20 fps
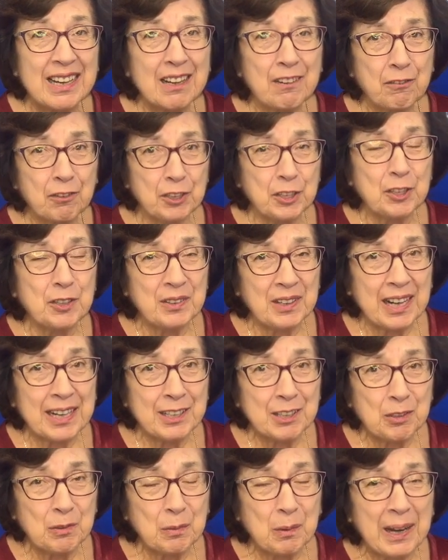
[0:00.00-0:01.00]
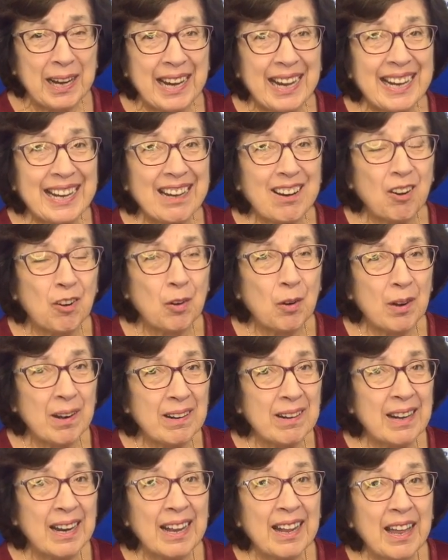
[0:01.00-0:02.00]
for United Way, or